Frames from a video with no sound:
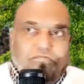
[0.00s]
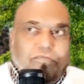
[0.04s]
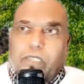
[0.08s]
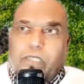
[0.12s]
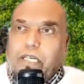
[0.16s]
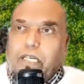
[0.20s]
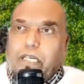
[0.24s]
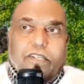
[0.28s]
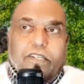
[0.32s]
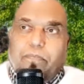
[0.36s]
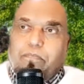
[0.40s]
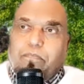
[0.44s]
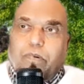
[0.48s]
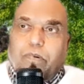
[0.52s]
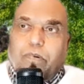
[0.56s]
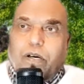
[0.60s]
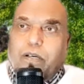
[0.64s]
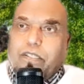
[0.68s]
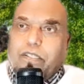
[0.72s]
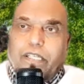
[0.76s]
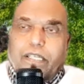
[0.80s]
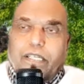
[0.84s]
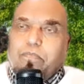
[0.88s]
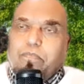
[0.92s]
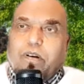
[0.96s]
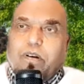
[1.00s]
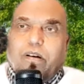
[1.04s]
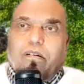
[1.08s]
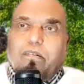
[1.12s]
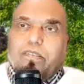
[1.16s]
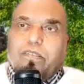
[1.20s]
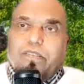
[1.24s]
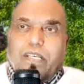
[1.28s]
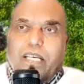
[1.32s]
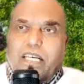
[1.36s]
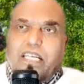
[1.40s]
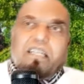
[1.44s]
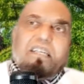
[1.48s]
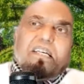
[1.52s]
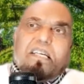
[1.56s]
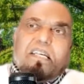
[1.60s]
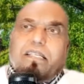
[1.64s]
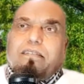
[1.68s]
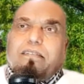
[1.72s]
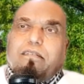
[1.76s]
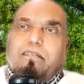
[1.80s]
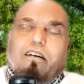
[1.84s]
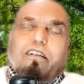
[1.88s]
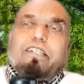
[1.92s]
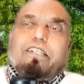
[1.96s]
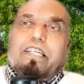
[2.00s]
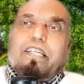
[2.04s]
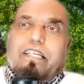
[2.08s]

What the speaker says: Not important, because he is not